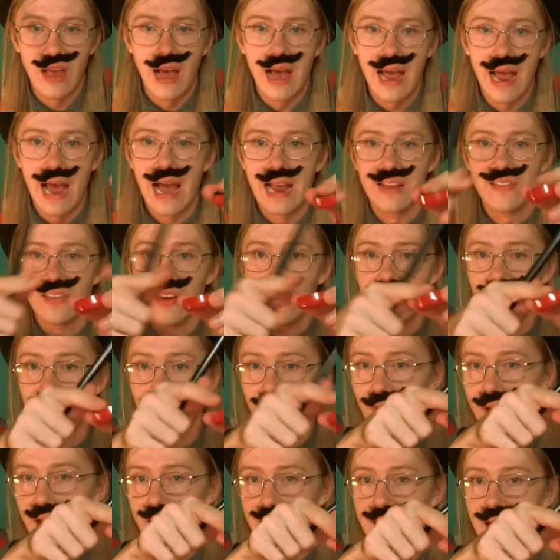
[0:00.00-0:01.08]
I touch it
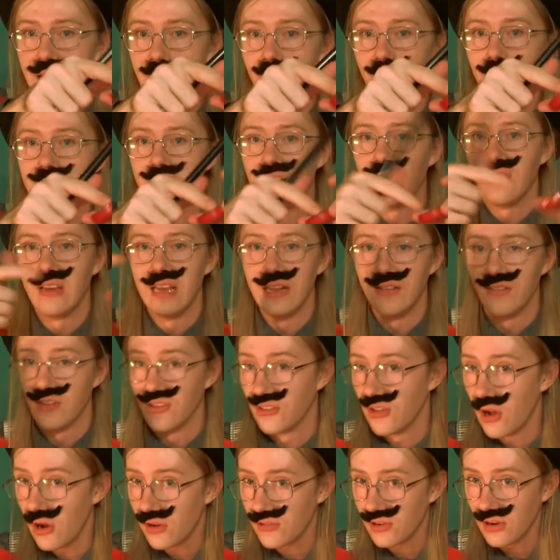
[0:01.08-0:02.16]
right now and it does
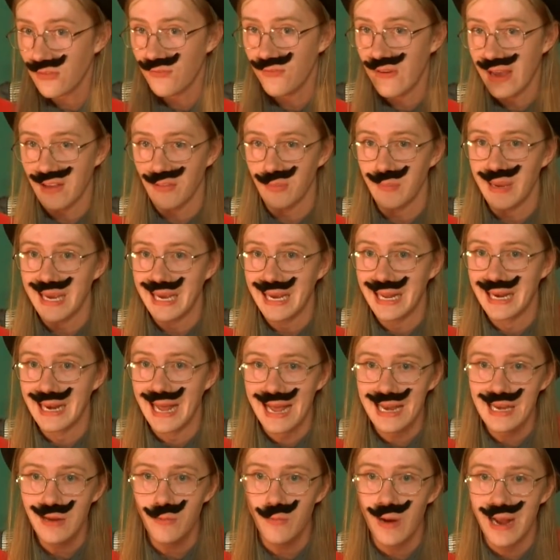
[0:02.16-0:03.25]
not affect me in
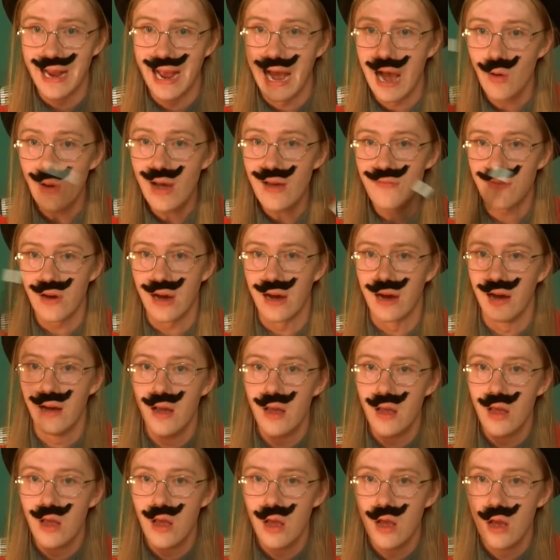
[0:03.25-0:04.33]
any way. However,
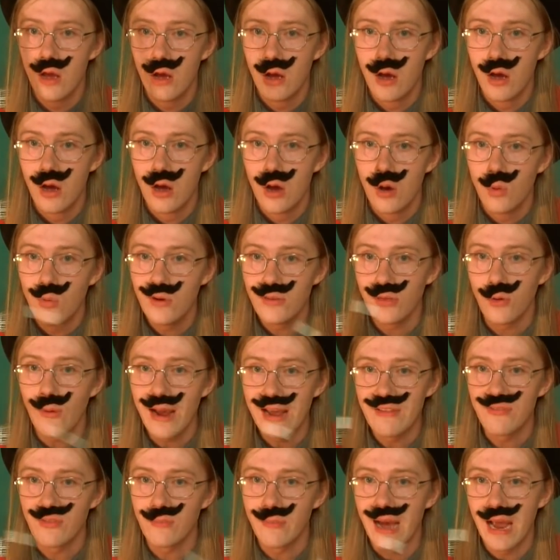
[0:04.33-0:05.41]
with a
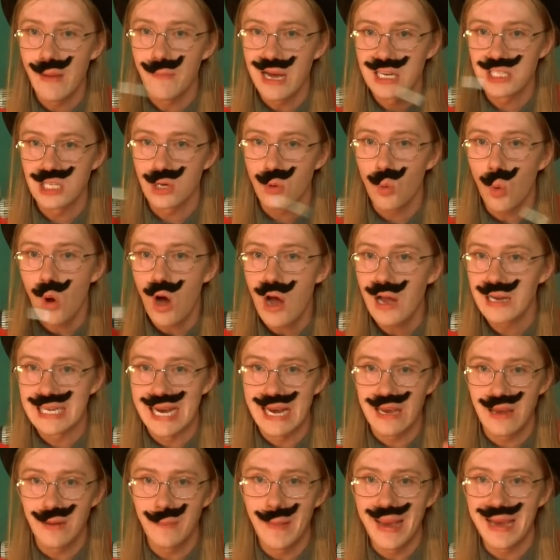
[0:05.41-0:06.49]
wave of my magic wand,
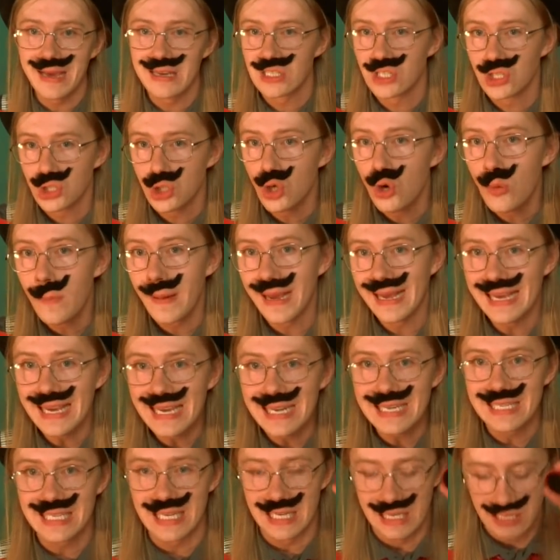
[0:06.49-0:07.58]
I can make it
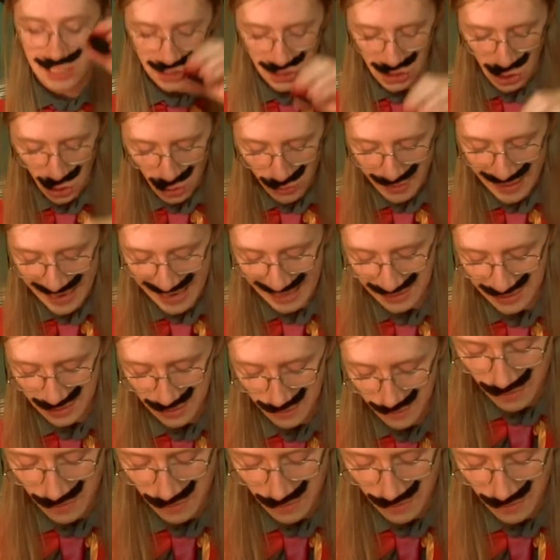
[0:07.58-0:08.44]
superheated so that